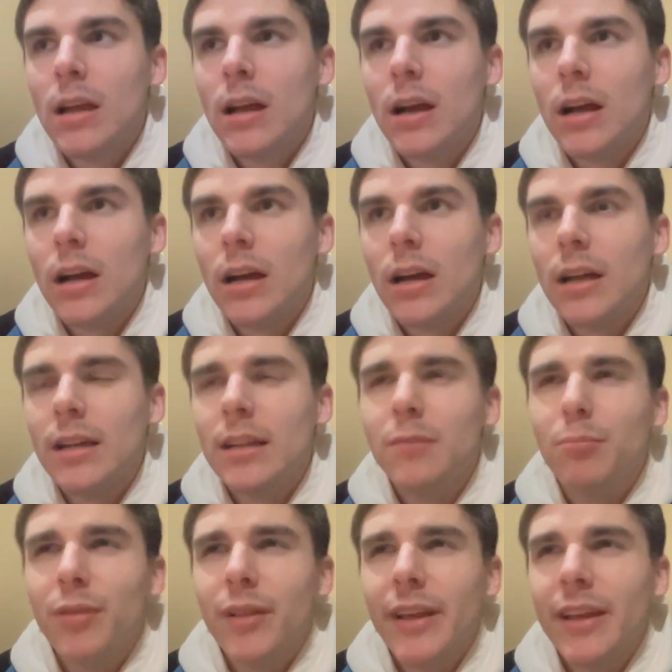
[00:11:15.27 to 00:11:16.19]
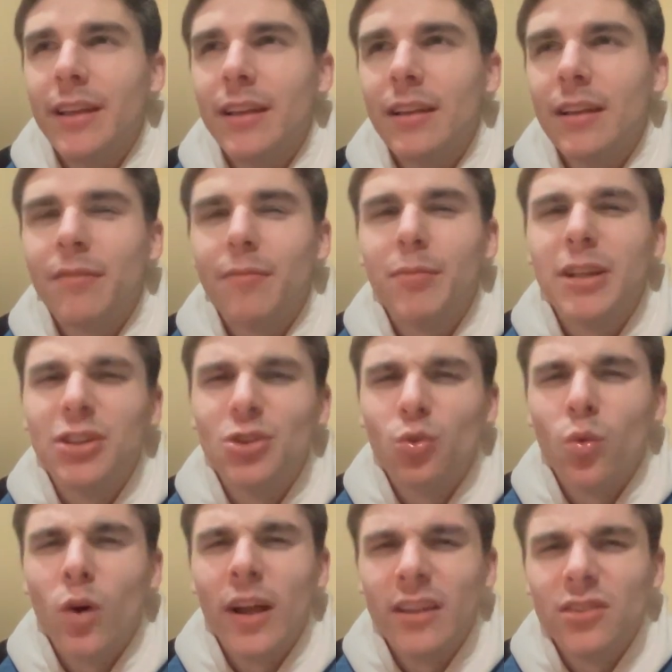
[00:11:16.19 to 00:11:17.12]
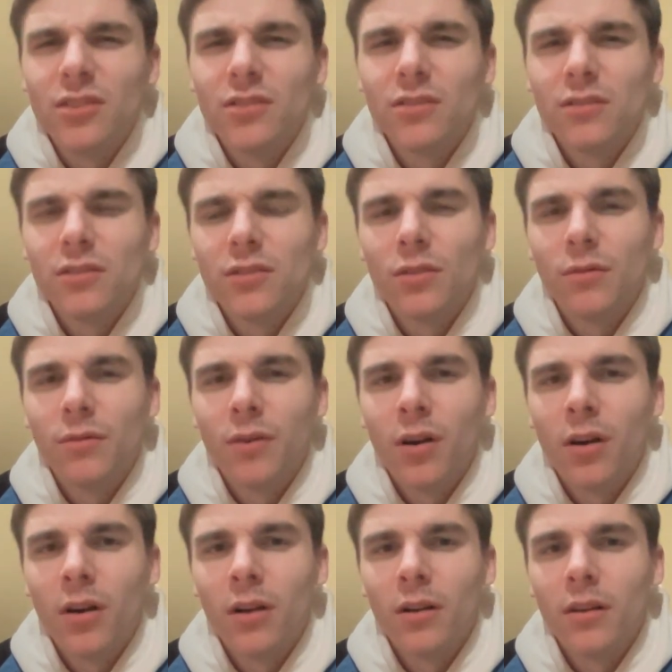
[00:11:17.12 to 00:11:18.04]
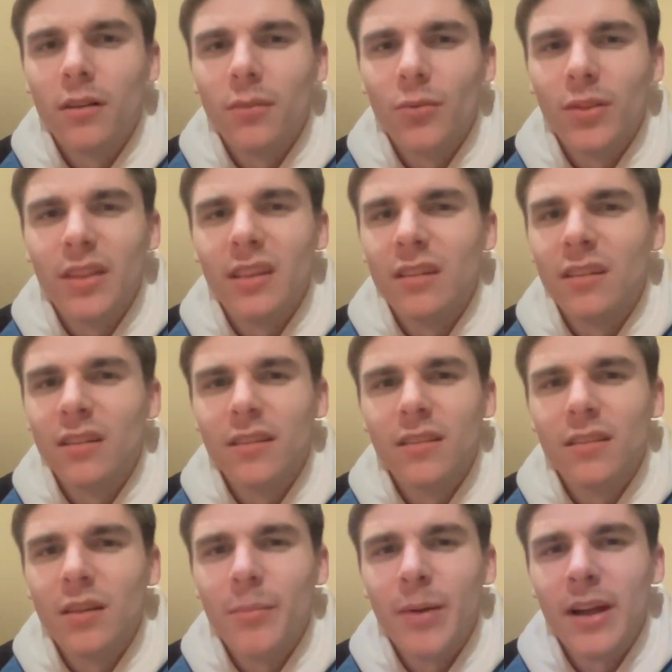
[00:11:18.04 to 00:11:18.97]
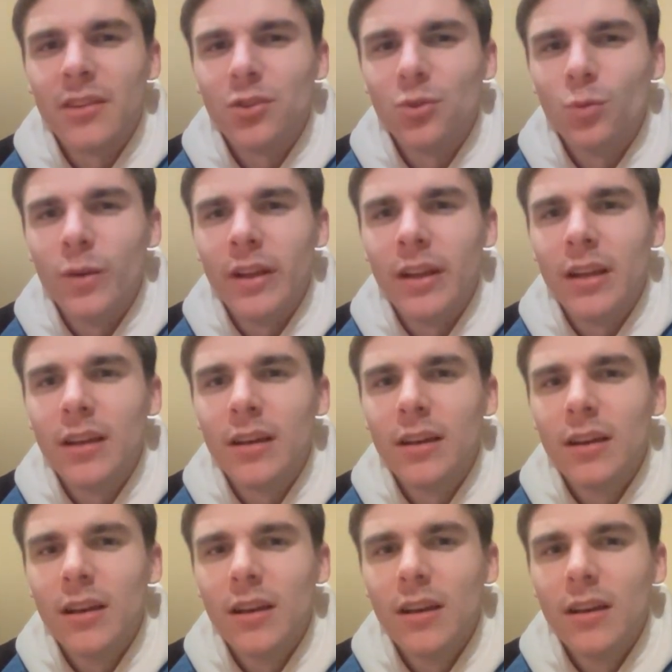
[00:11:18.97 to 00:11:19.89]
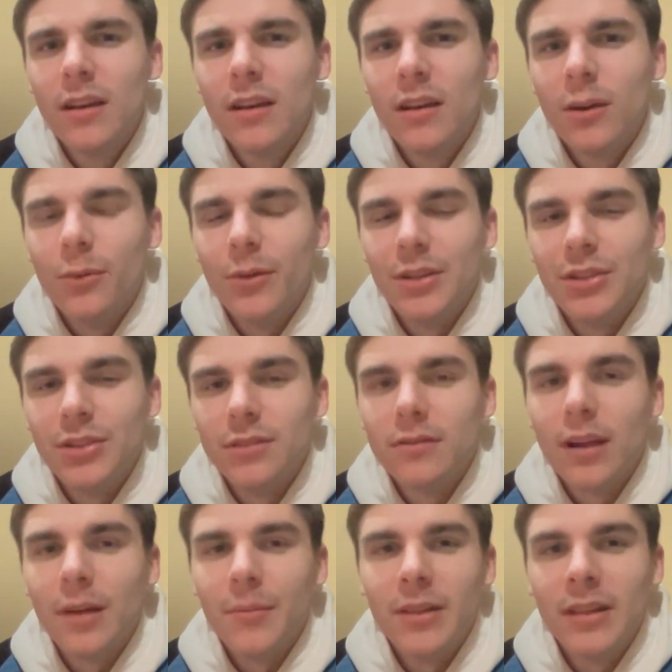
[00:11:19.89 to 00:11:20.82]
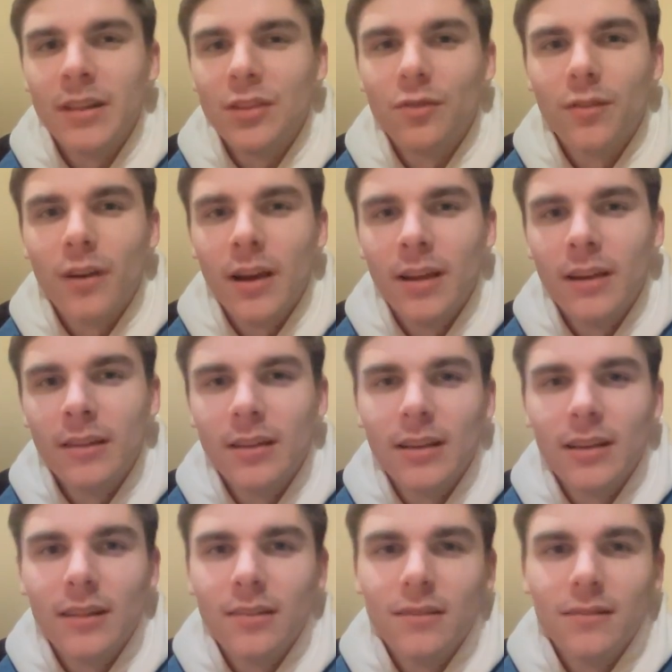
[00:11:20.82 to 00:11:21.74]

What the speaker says: I've played twice so far within the past week, which, that's fine. Like,